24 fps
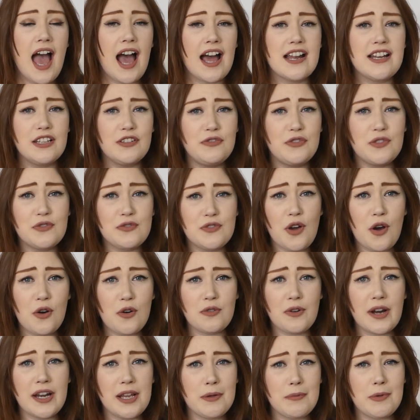And if you've not
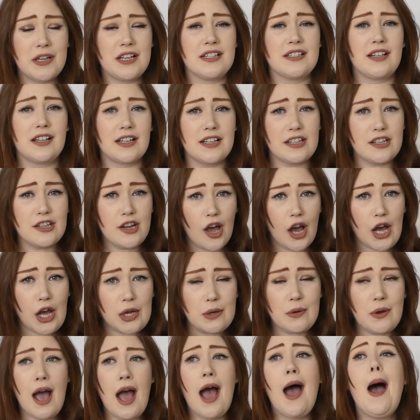already, because I
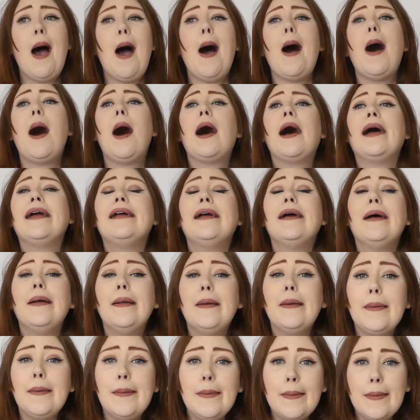know, I
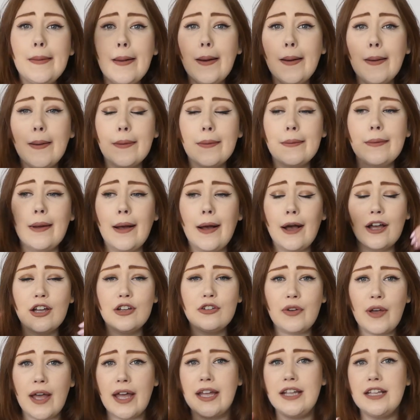know,
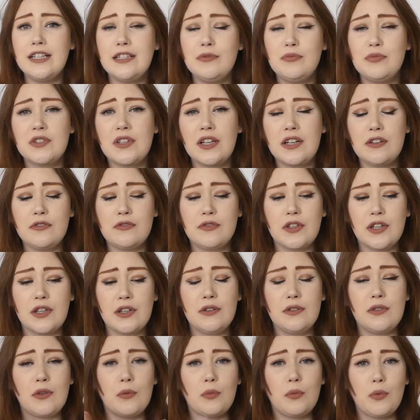over 80% of
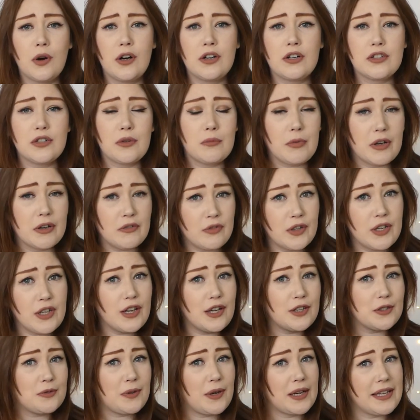you that watch my
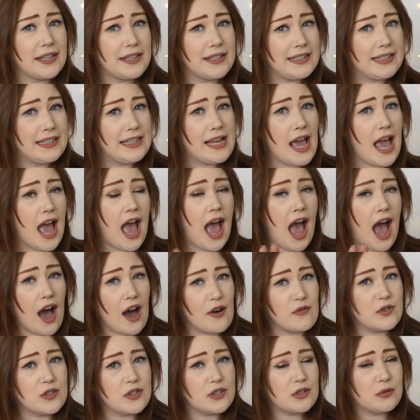videos regularly
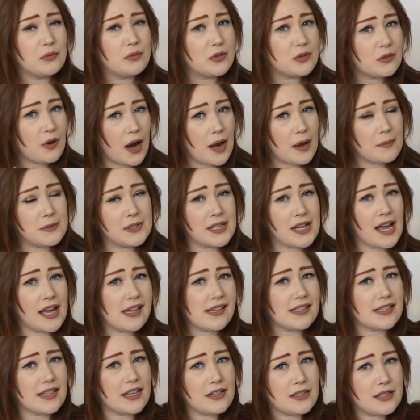haven't subscribed
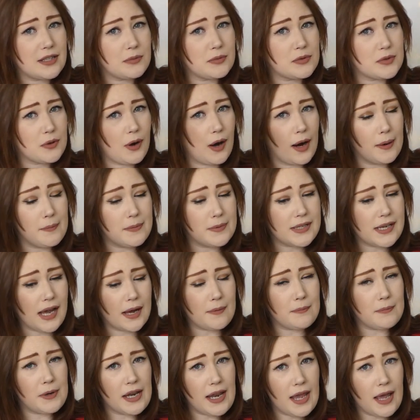yet, so subscribe
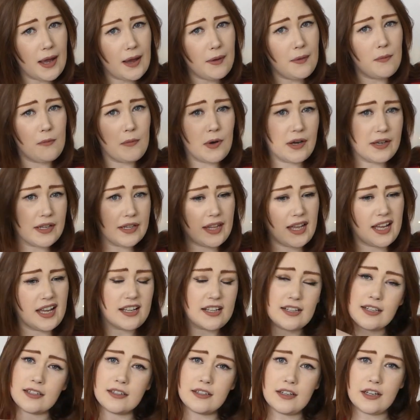down below and while you're there
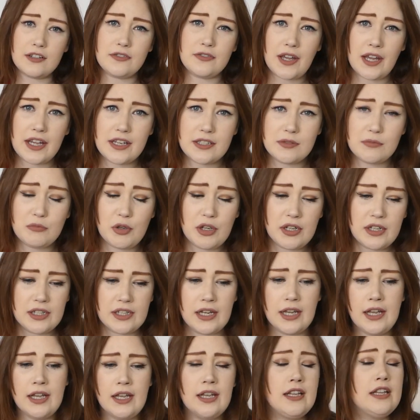click the notification button
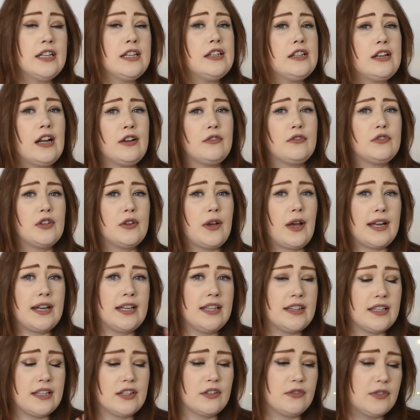you don't have to do
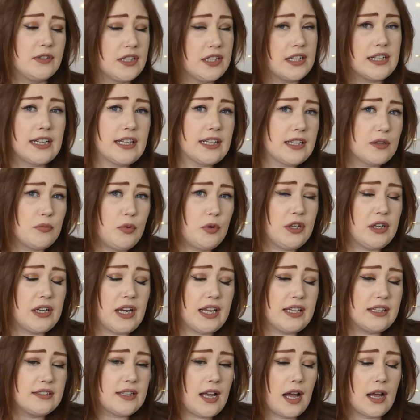anything other than click the button.
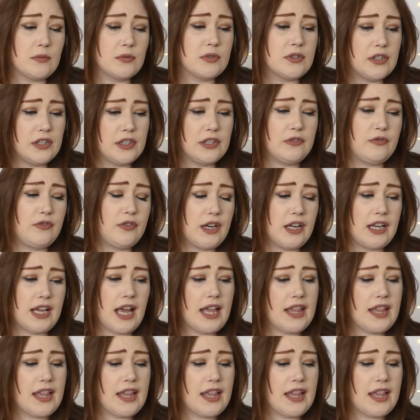It's absolutely free.